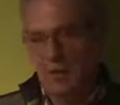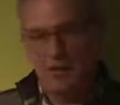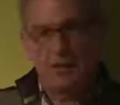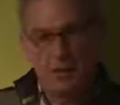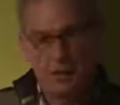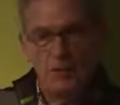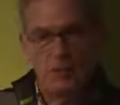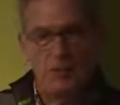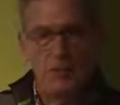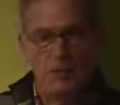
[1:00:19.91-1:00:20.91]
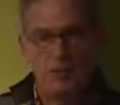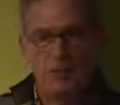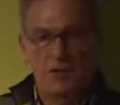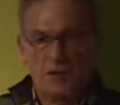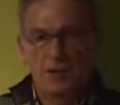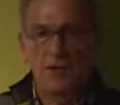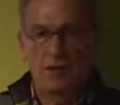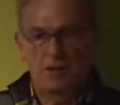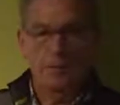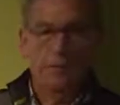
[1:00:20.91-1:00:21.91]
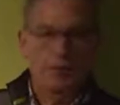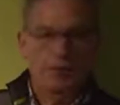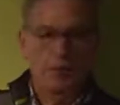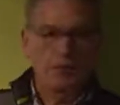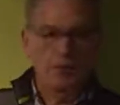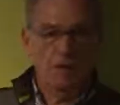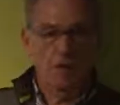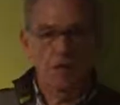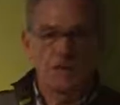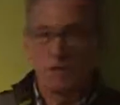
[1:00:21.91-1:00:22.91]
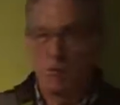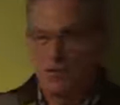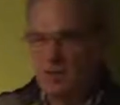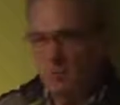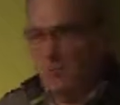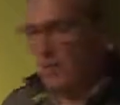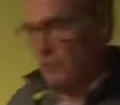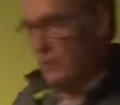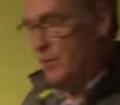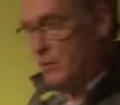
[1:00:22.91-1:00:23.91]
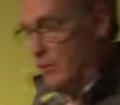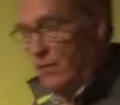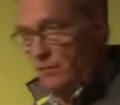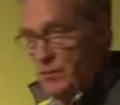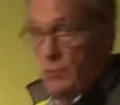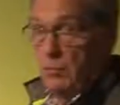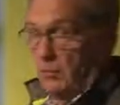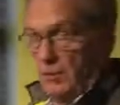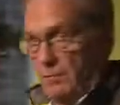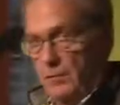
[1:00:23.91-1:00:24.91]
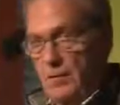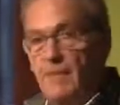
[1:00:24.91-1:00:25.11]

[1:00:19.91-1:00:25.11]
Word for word: Cascadia was the first thing I heard about when I started to say, what is a bioregion? And everybody said, well, go.